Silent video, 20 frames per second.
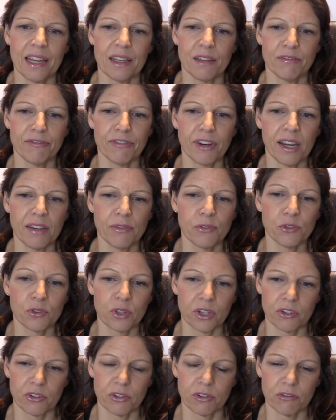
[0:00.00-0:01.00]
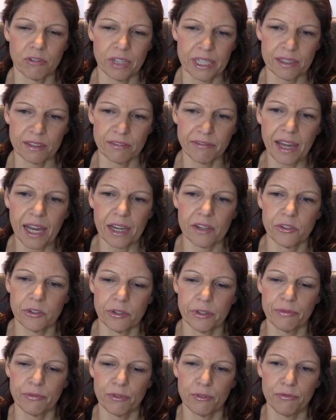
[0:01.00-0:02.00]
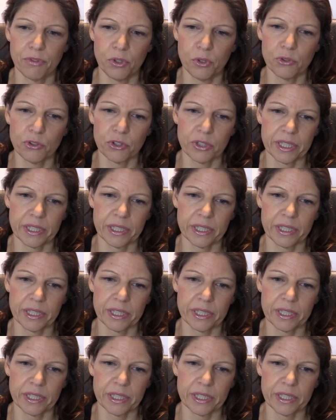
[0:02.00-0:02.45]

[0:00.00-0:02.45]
at the five structural risk factors for future